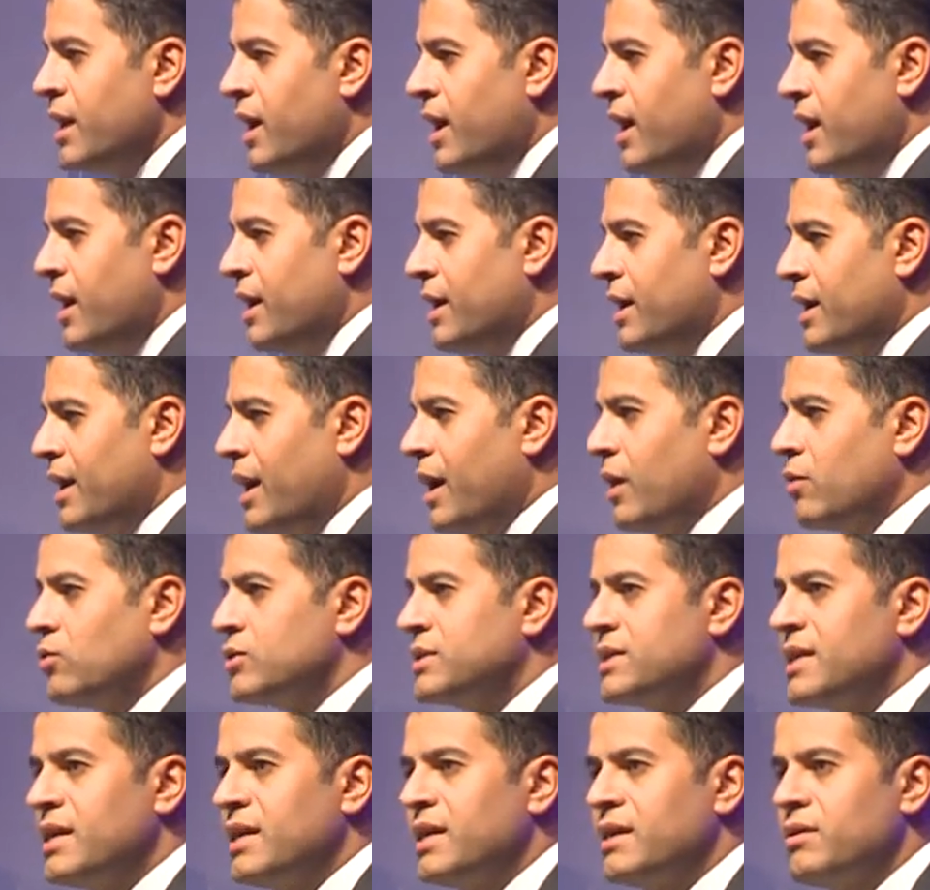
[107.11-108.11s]
I
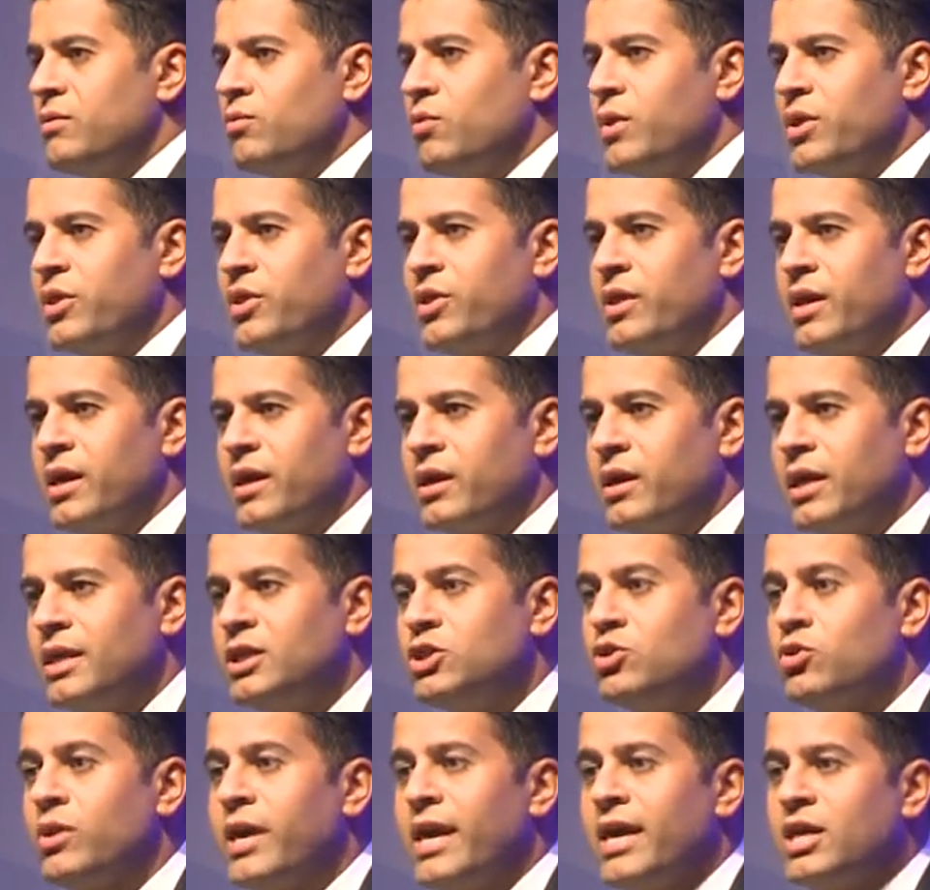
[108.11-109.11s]
would say, with the
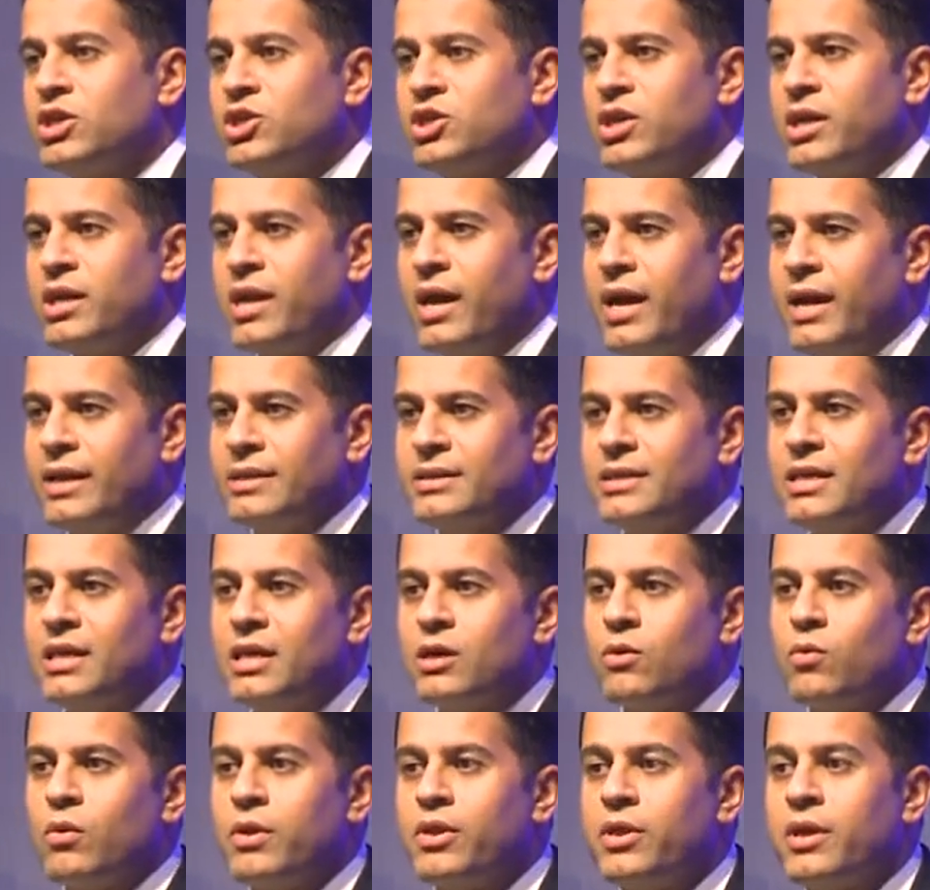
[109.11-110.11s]
education and
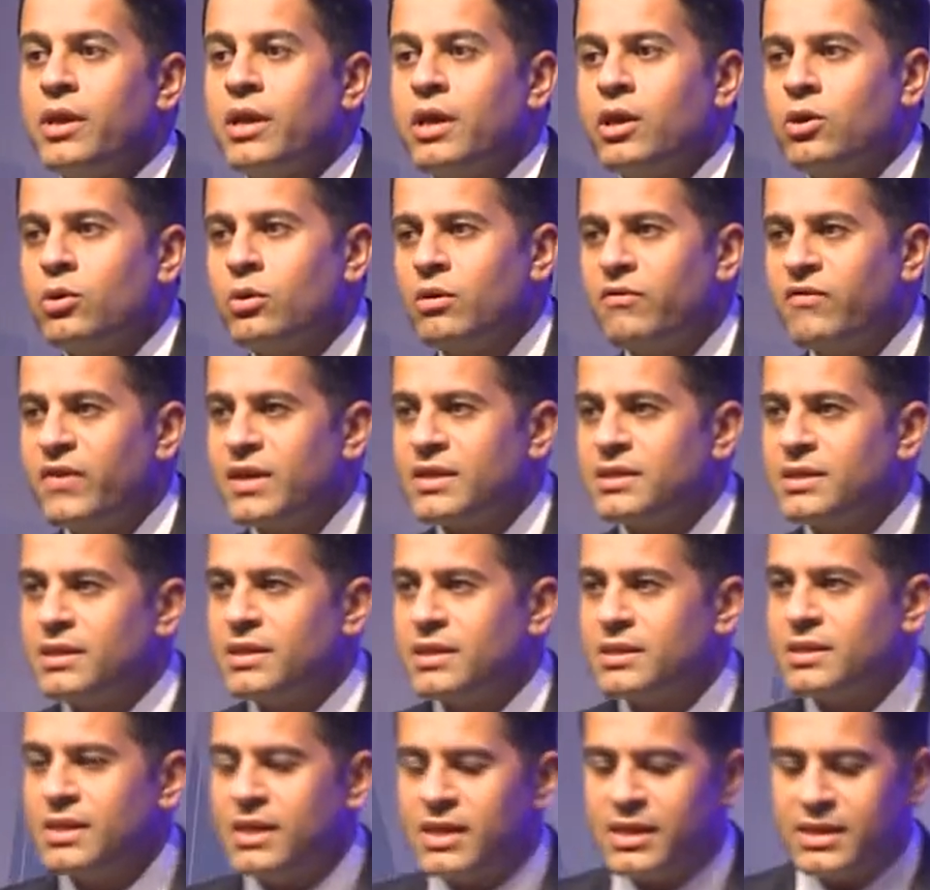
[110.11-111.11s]
dealing with
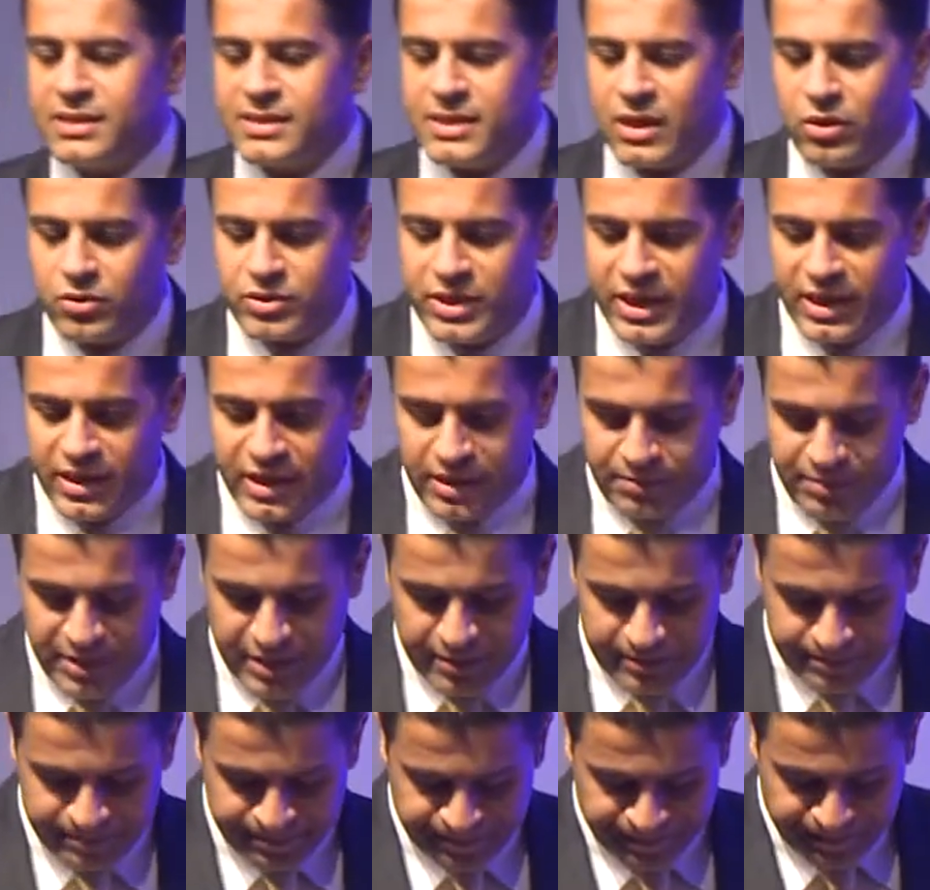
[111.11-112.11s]
universities here in Saudi Arabia.